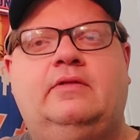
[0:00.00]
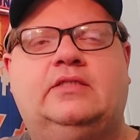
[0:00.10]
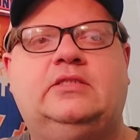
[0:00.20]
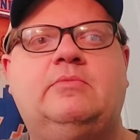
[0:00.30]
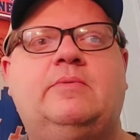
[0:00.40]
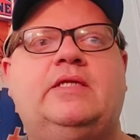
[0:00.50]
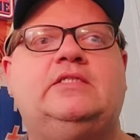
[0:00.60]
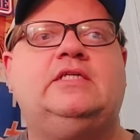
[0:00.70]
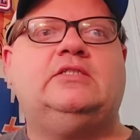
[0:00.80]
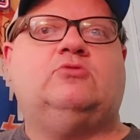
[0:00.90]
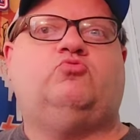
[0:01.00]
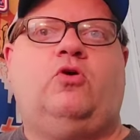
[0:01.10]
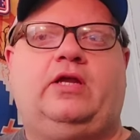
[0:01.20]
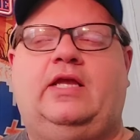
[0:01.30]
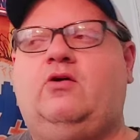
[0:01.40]
Now, some of them I didn't see because I was
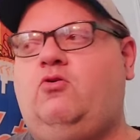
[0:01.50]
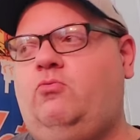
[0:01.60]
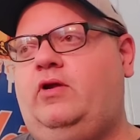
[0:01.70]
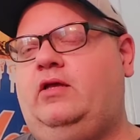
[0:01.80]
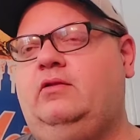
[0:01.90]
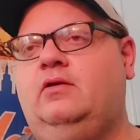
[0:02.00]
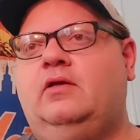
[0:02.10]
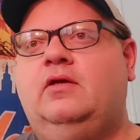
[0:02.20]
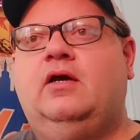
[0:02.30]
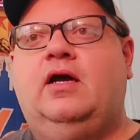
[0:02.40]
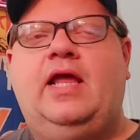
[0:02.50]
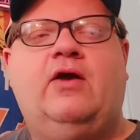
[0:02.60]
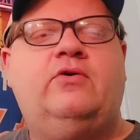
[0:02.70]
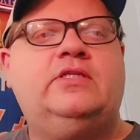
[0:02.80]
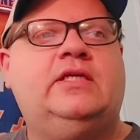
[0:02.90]
working. I got home around an
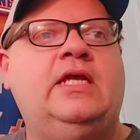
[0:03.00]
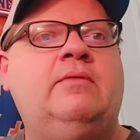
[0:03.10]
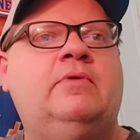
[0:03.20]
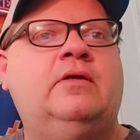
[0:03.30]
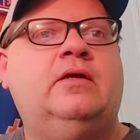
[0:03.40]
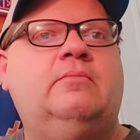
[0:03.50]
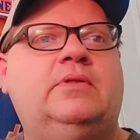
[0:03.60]
hour into the game.